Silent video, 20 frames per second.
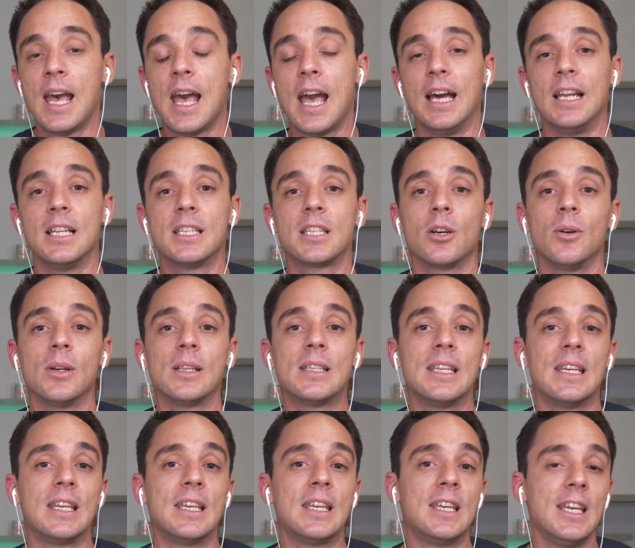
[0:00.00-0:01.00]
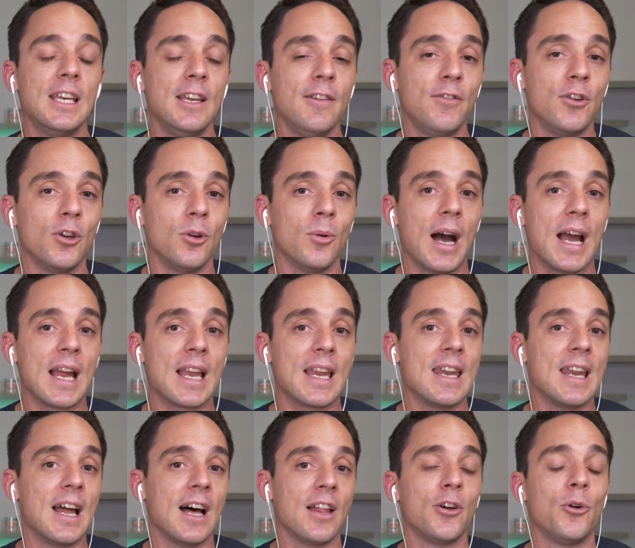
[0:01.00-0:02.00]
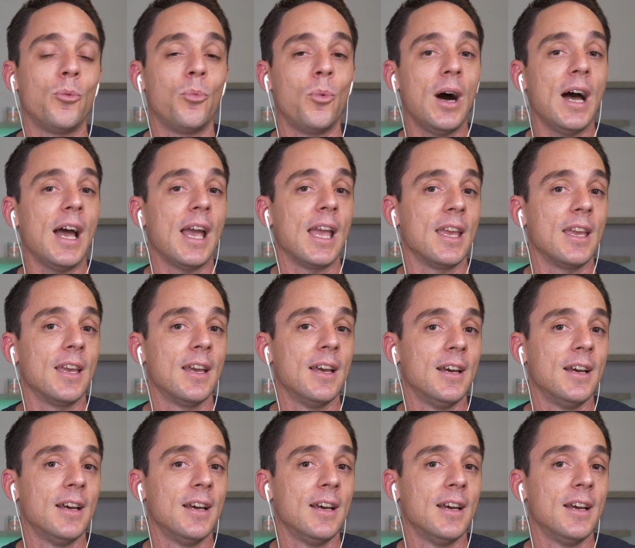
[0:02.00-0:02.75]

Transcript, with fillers: and it's going to give you another way